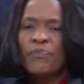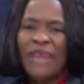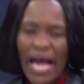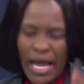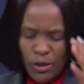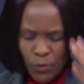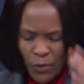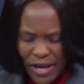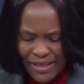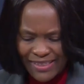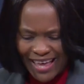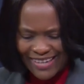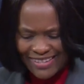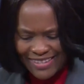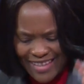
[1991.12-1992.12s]
I will
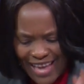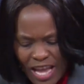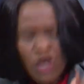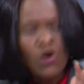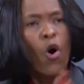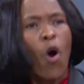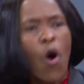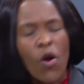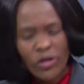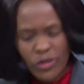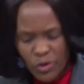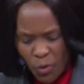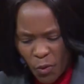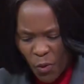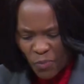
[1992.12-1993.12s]
that they
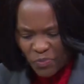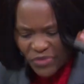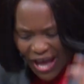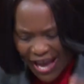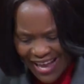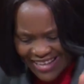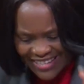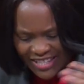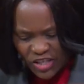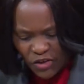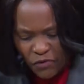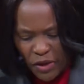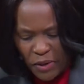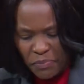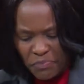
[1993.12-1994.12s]
also, whom thou hast
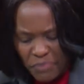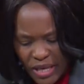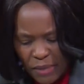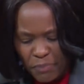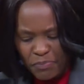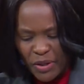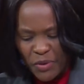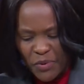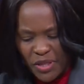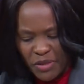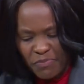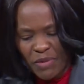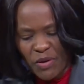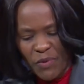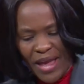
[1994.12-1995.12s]
given me, be with
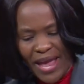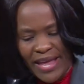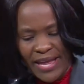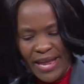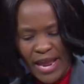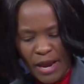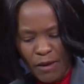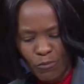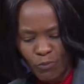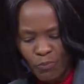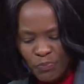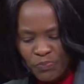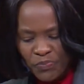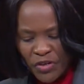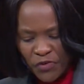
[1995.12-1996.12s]
me where I
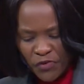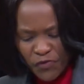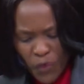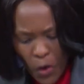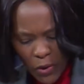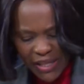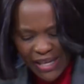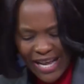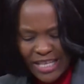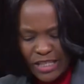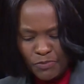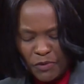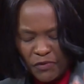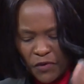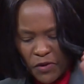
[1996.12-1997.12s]
am,
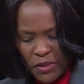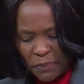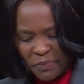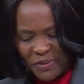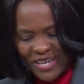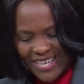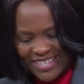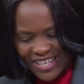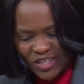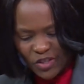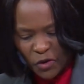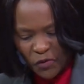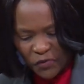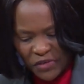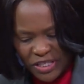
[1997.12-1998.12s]
faultless before the presence
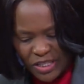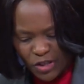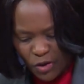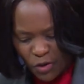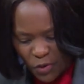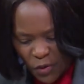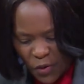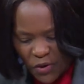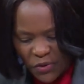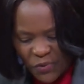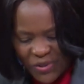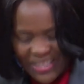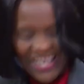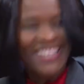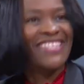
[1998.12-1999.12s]
of his glory
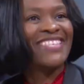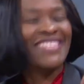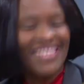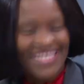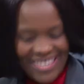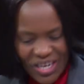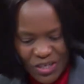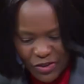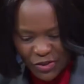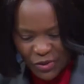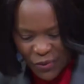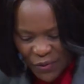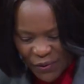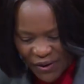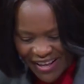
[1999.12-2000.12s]
with exceeding
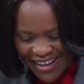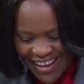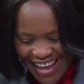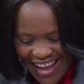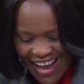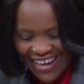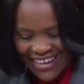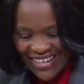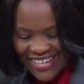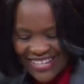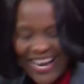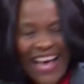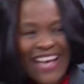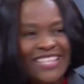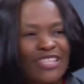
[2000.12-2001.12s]
joy.
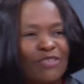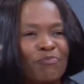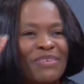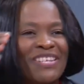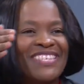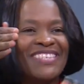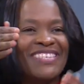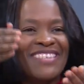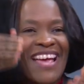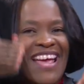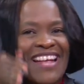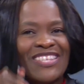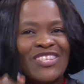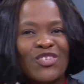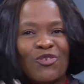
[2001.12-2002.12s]
Christ
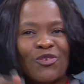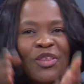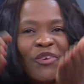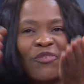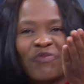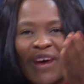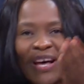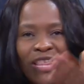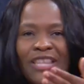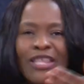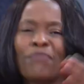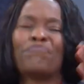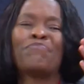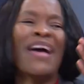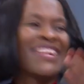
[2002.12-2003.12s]
presents to the Father
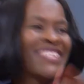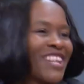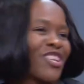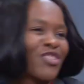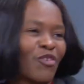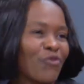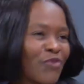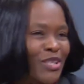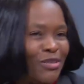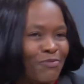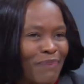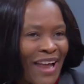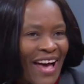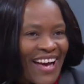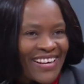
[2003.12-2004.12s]
the purchase of his
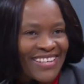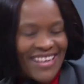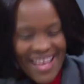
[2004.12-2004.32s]
blood.